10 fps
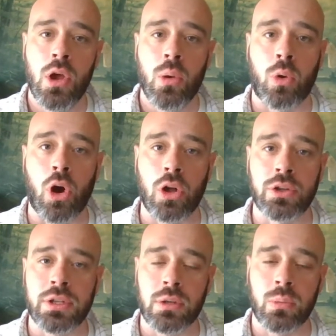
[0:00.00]
We're all
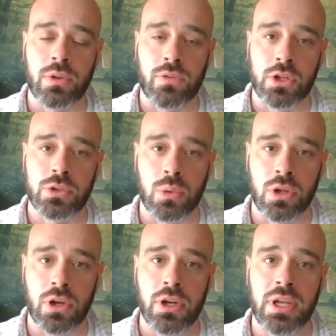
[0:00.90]
dealing with virtual
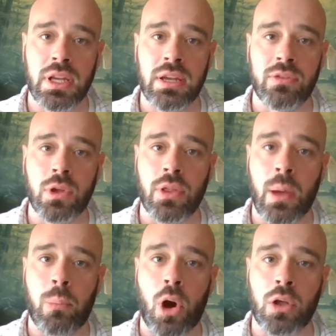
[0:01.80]
learning, and even though
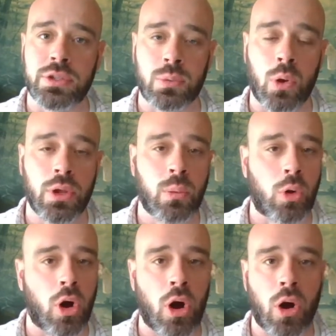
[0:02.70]
that ball is rolling,
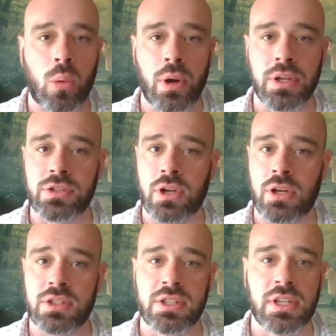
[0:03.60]
we're already starting
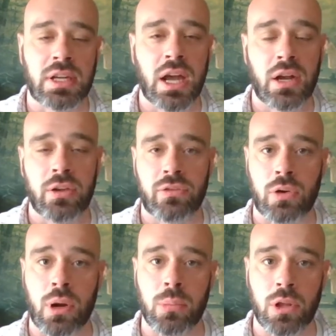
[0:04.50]
to see it kind of
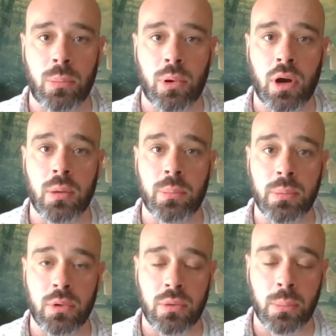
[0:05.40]
crumble apart.
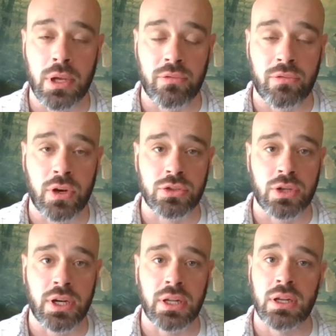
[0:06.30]
People are being
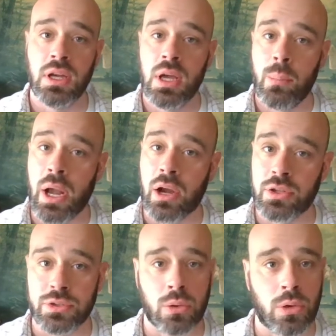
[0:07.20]
frustrated.
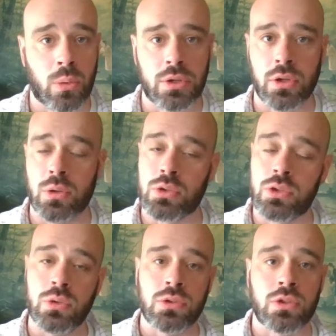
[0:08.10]
Parents don't know what to do.
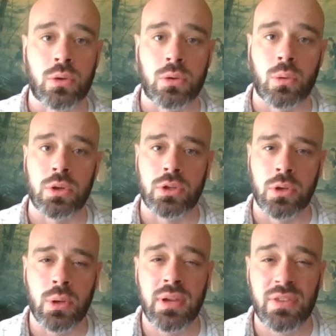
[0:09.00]
Students don't know what to
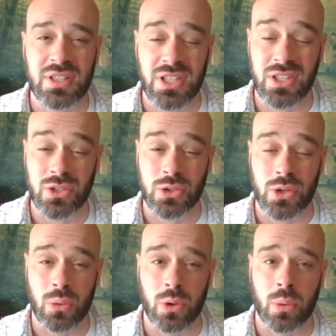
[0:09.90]
do. Even teachers
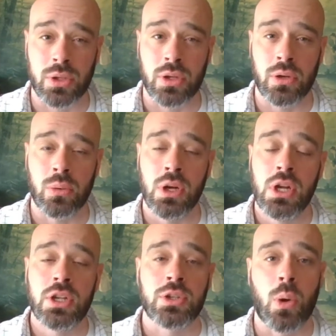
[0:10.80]
don't know what to do.
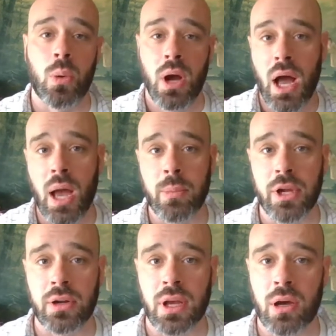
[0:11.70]
So I'm
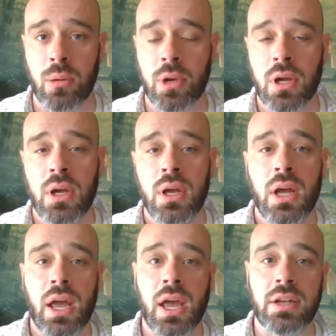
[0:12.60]
here to help.
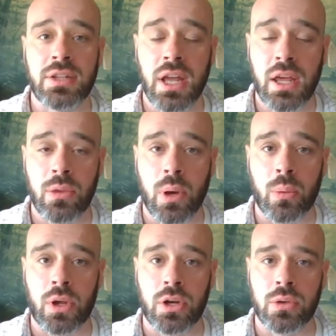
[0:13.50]
And today, the way we're
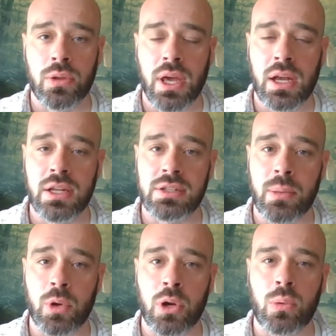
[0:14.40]
going to do that is
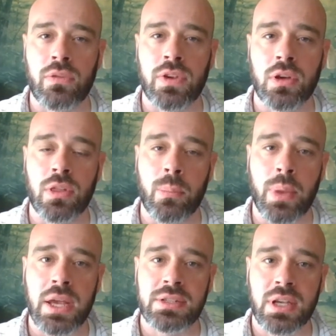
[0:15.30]
I'm going to reveal the
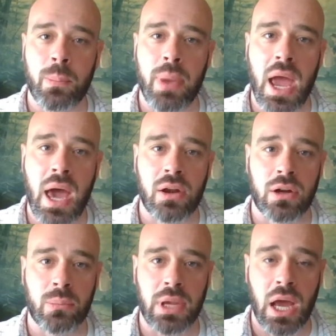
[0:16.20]
basic
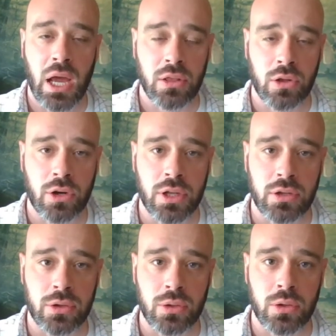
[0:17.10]
pattern behind learning
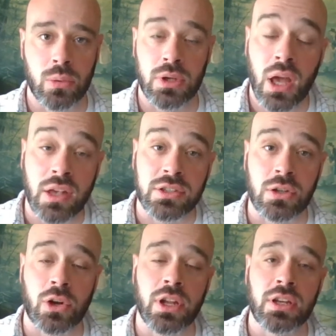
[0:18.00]
to you. Yes,
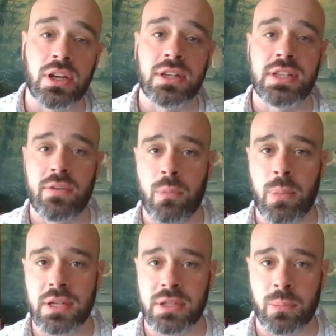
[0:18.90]
learning does have a
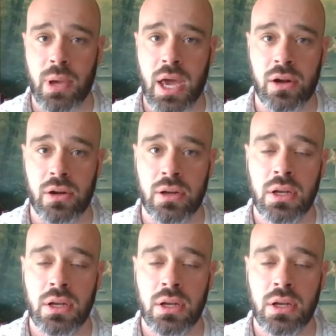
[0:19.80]
basic pattern.